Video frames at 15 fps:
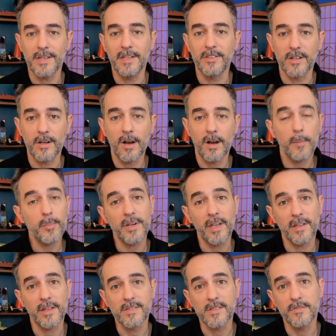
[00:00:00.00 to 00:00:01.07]
into
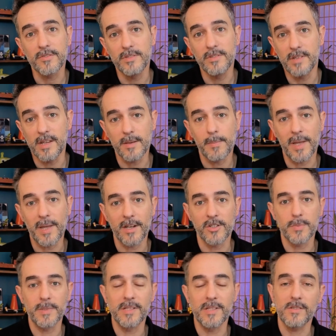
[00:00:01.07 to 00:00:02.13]
comprehensive data
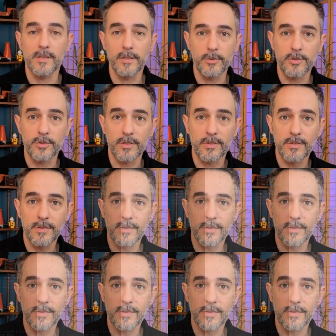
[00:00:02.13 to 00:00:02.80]
management solutions.